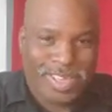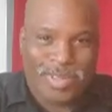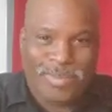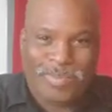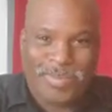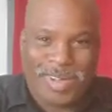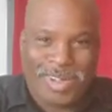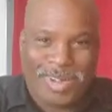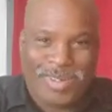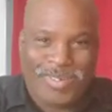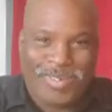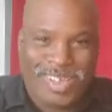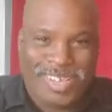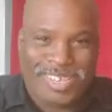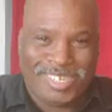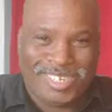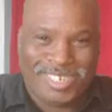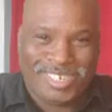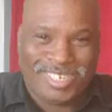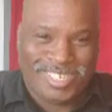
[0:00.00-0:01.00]
Yeah, Power
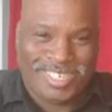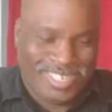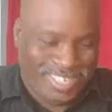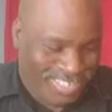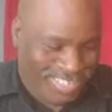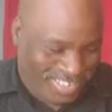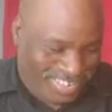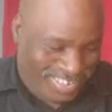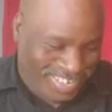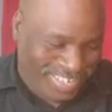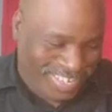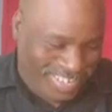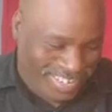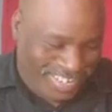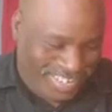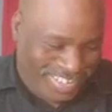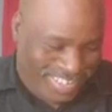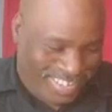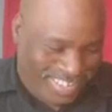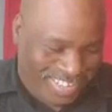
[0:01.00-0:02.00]
Rangers.
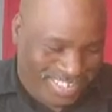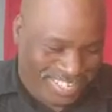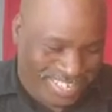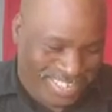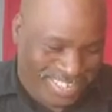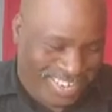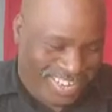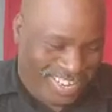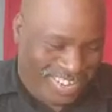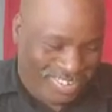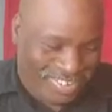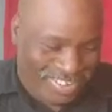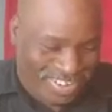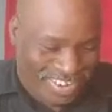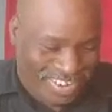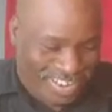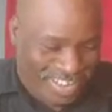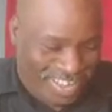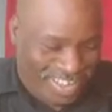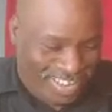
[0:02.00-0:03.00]
Y'all do
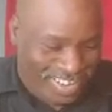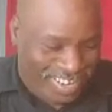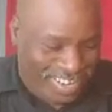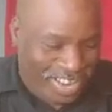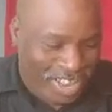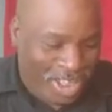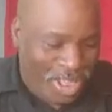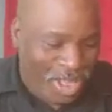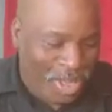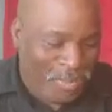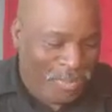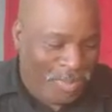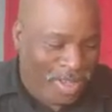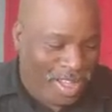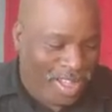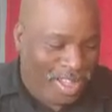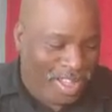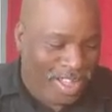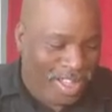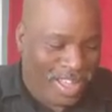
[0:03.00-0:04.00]
that.
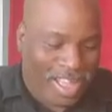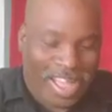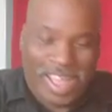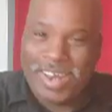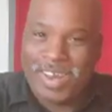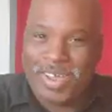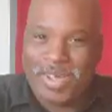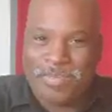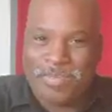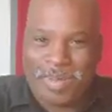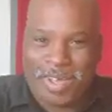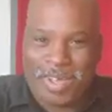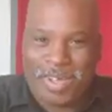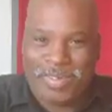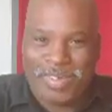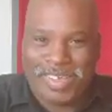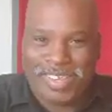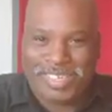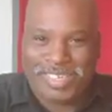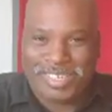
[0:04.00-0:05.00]
But I love
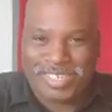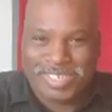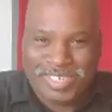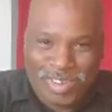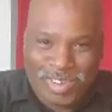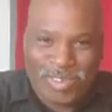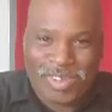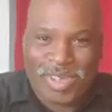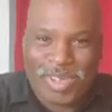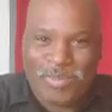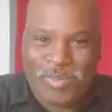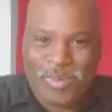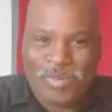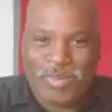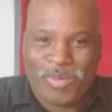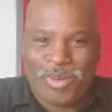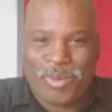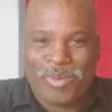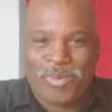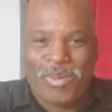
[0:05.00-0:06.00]
Power Rangers. Don't
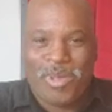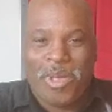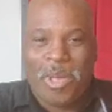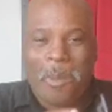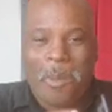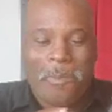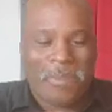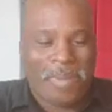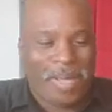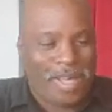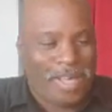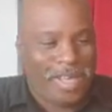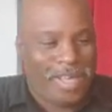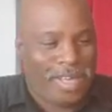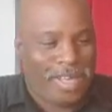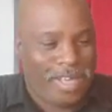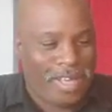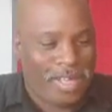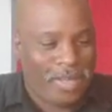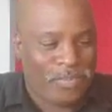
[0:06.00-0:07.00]
get me wrong.
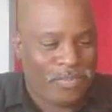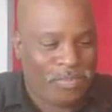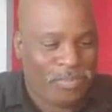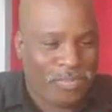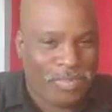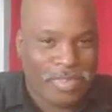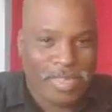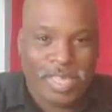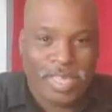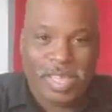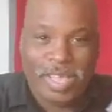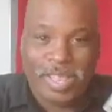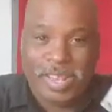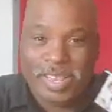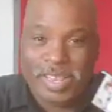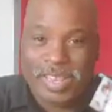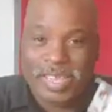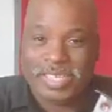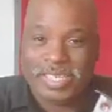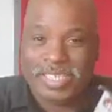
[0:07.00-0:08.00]
But
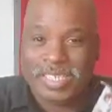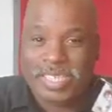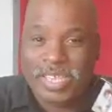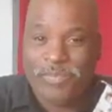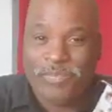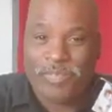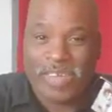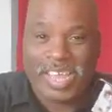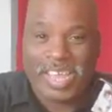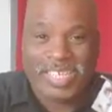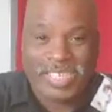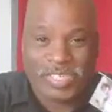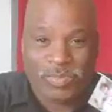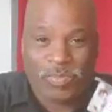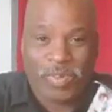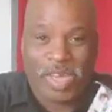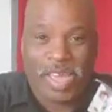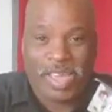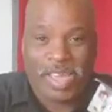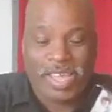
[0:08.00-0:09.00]
this
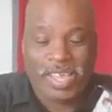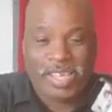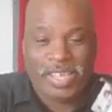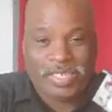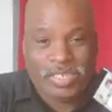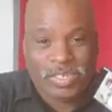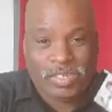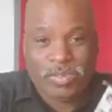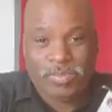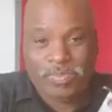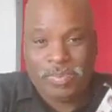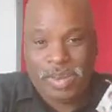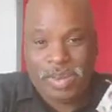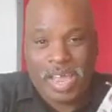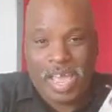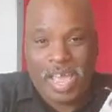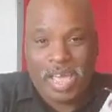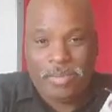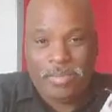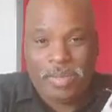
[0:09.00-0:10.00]
device right here is
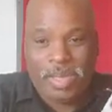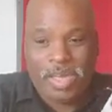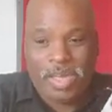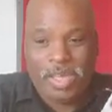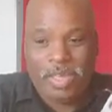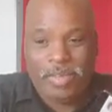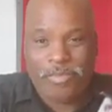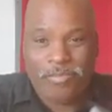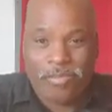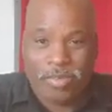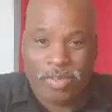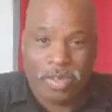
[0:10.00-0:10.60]
super loud, man.